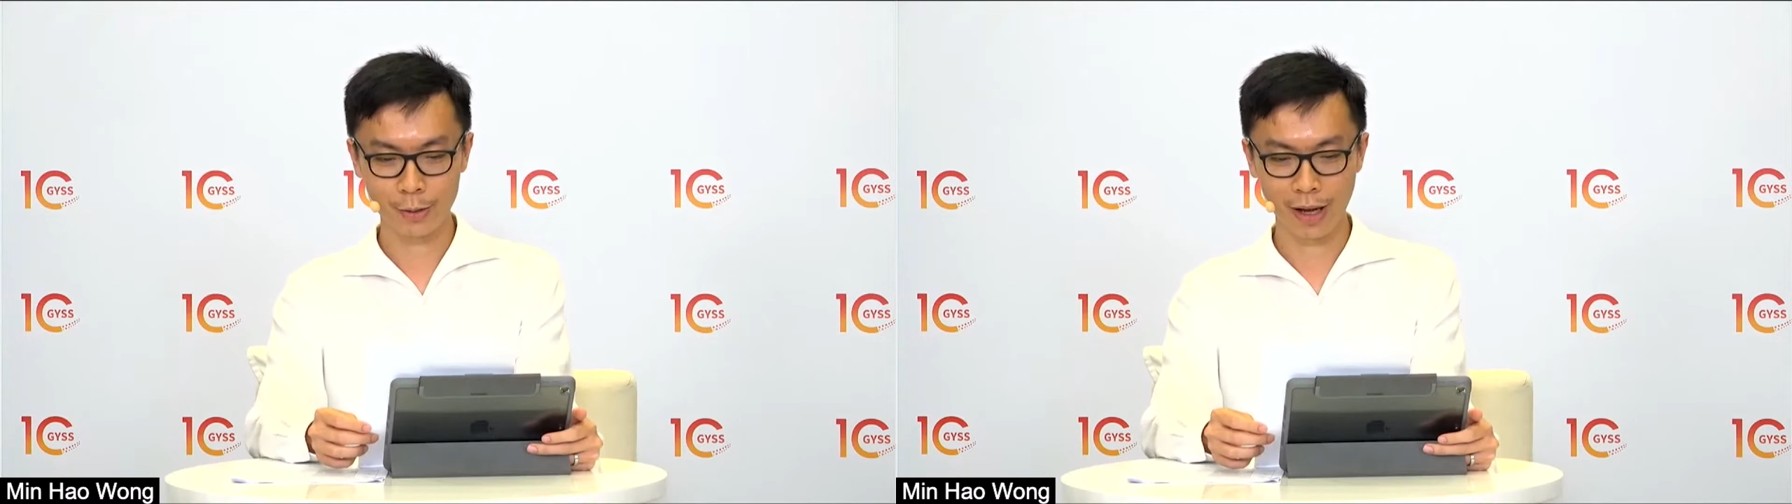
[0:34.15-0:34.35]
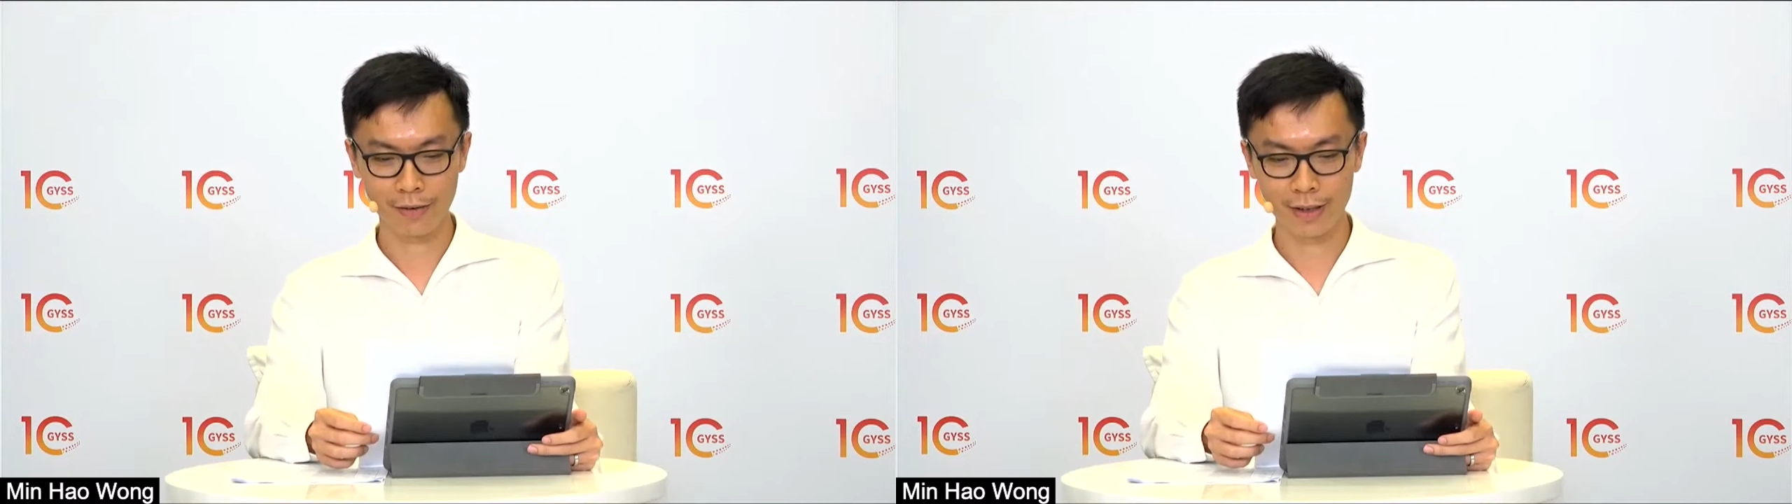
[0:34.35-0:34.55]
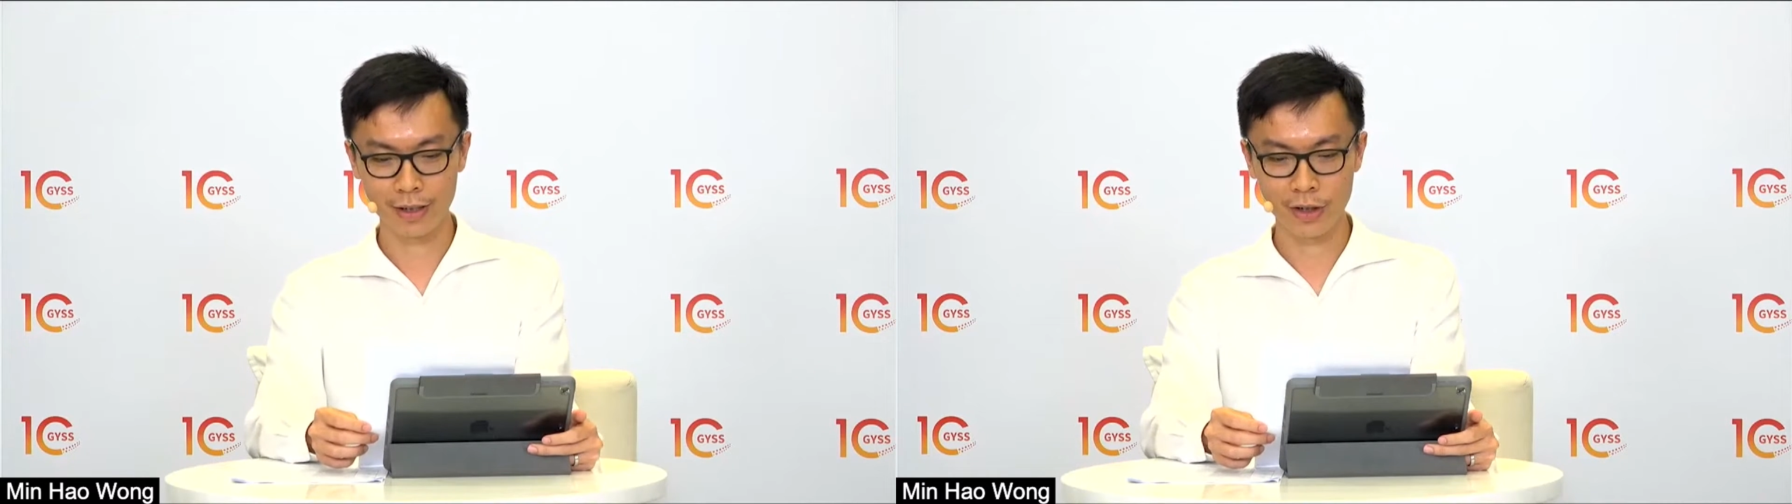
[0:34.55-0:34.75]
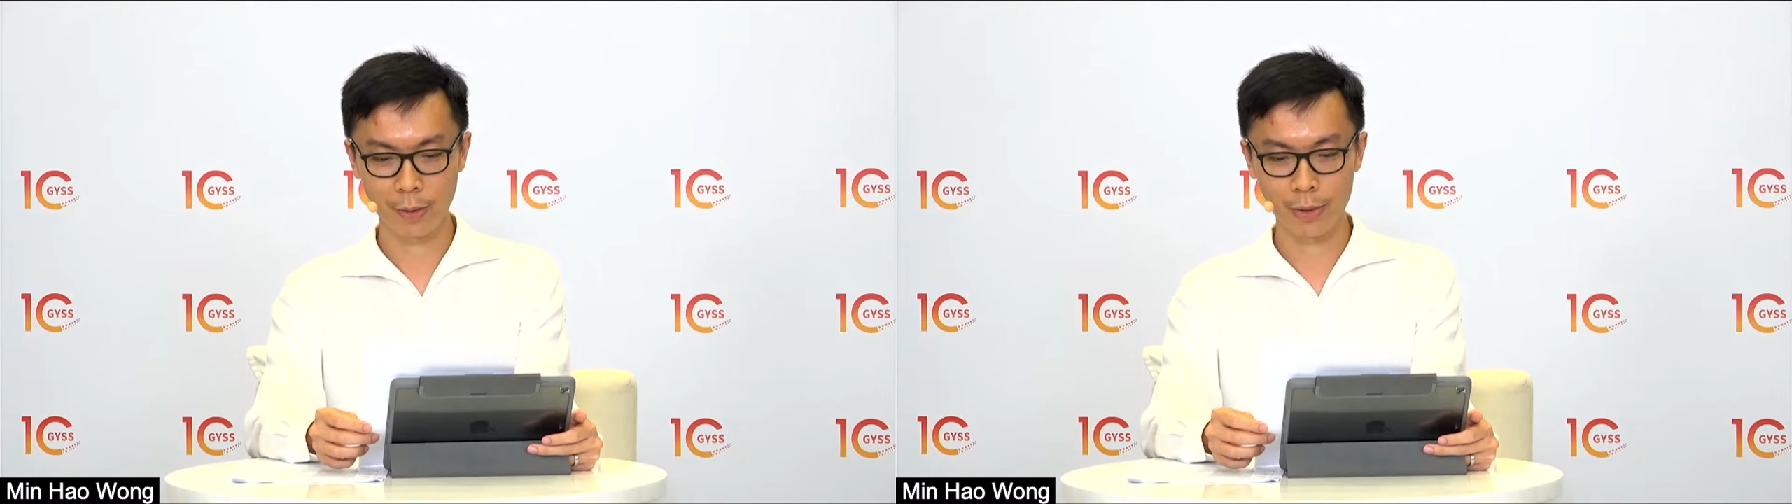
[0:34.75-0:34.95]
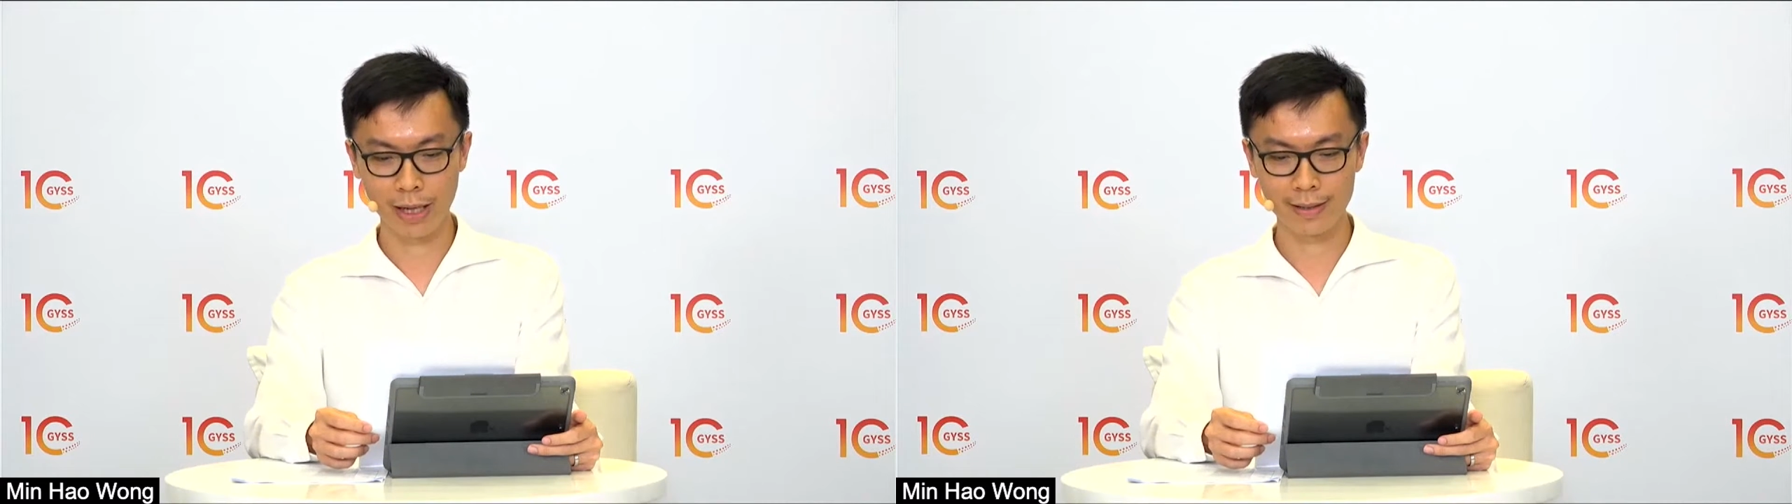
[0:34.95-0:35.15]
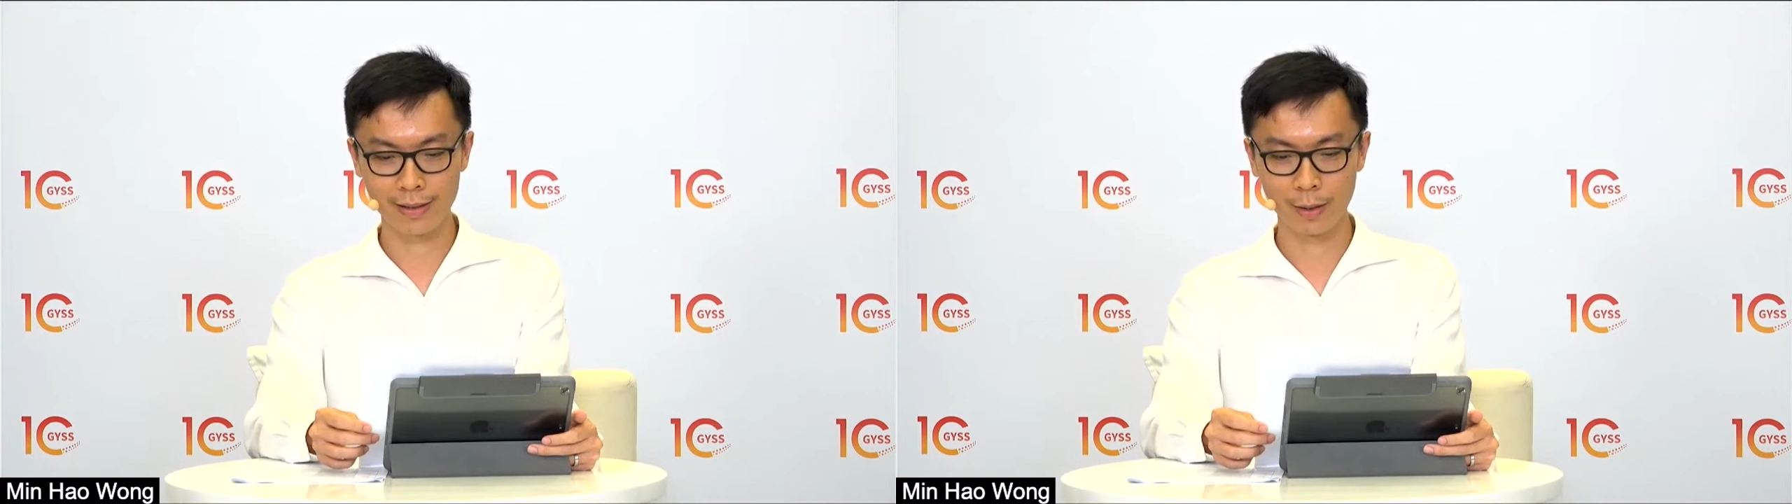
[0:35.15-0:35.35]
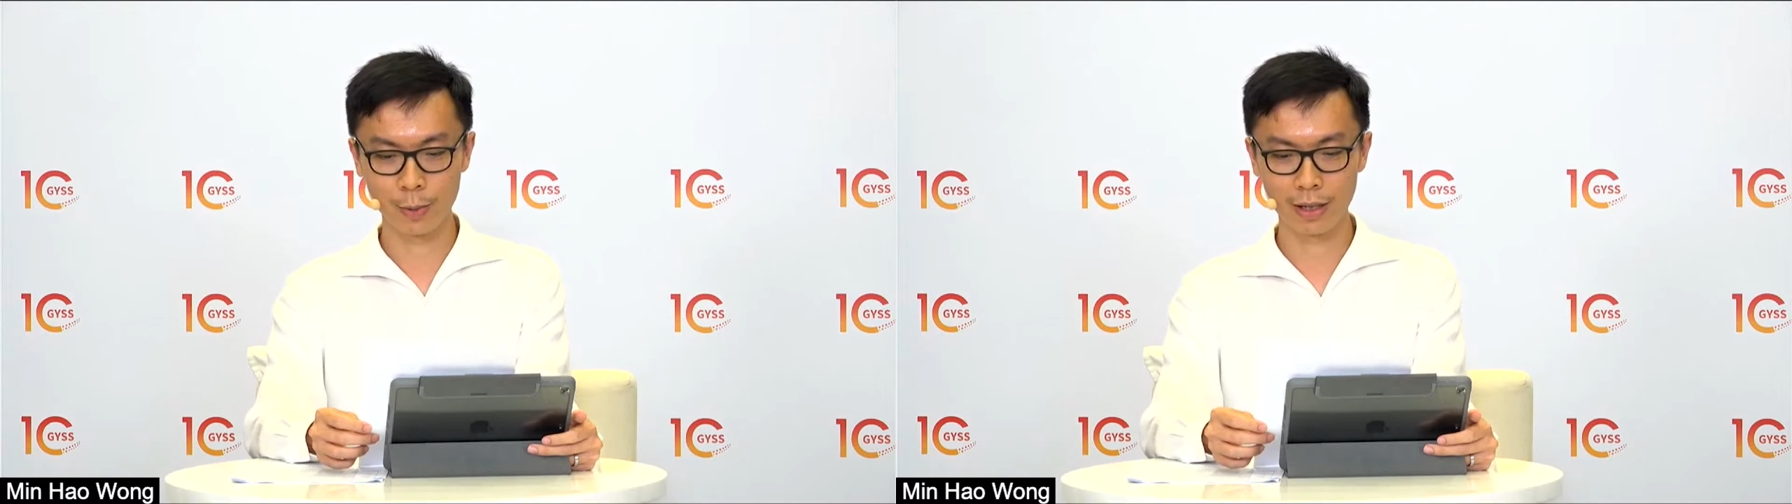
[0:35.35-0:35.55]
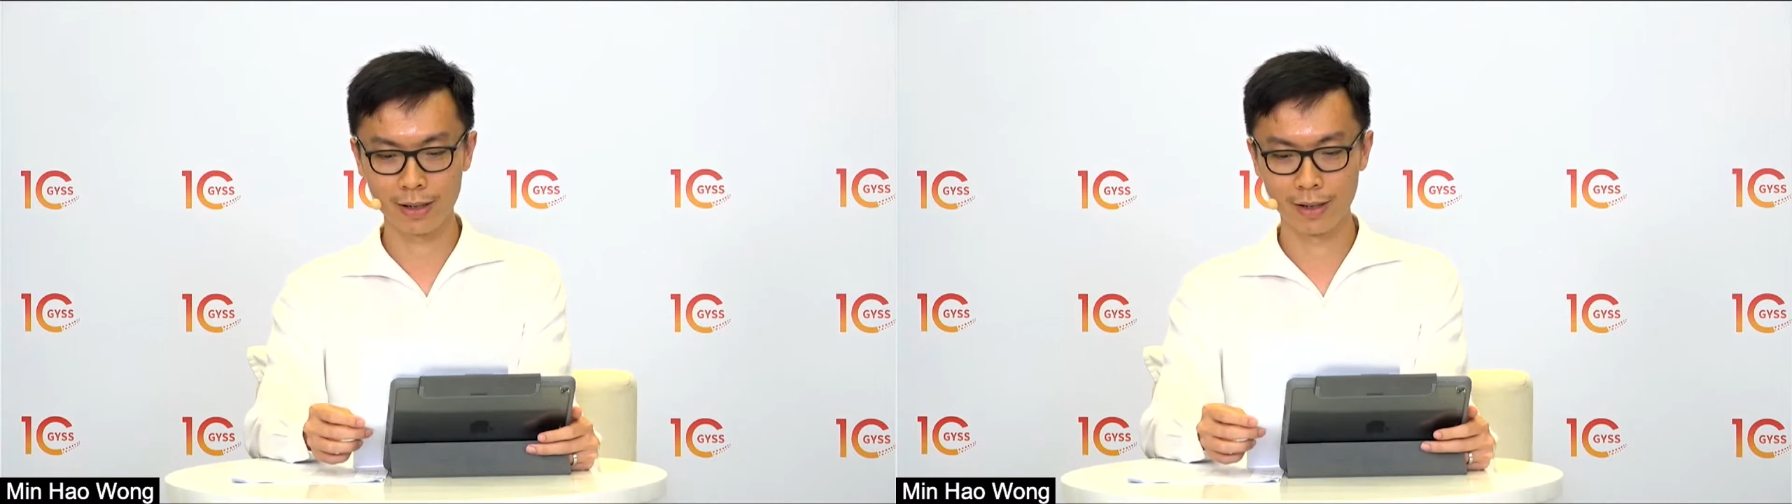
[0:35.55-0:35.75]
to have her share with us her
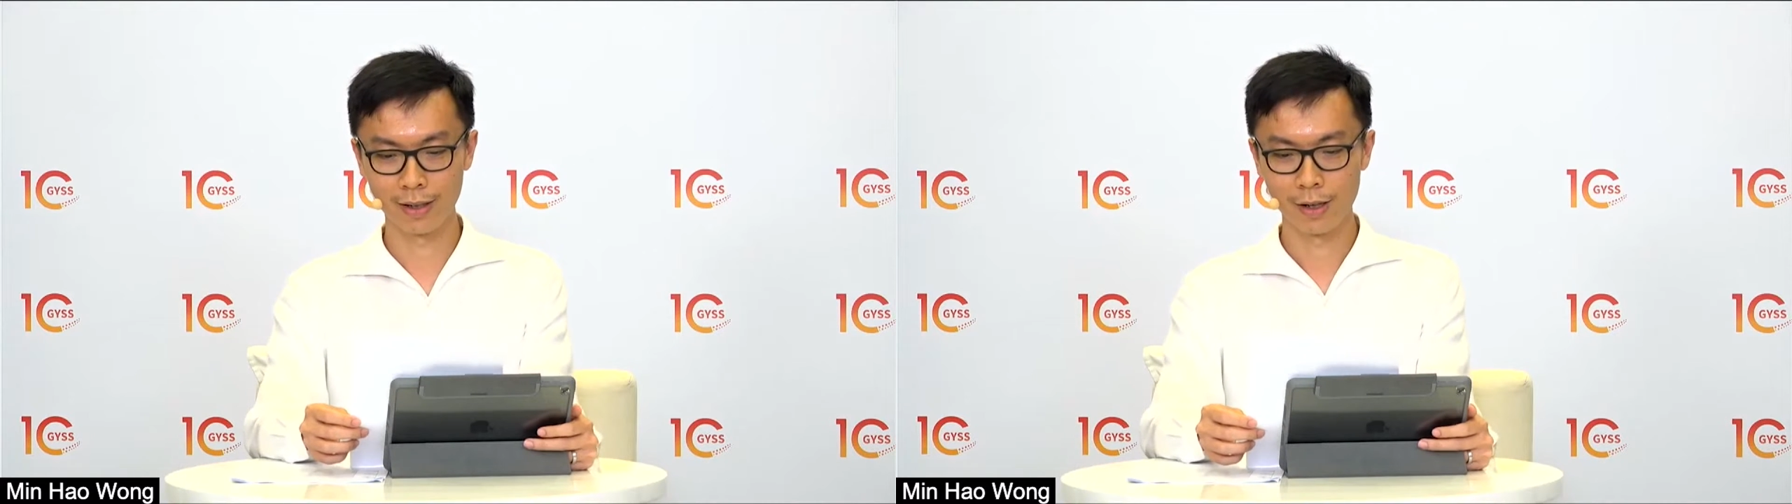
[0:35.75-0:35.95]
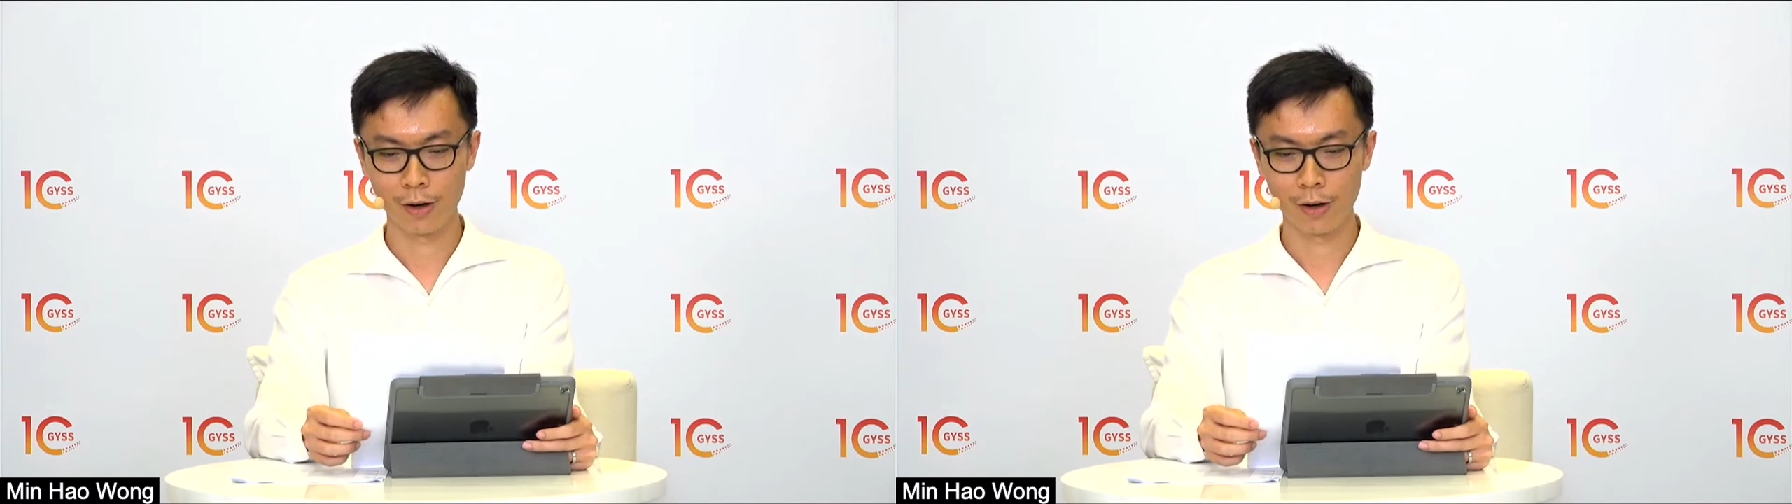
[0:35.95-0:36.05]
work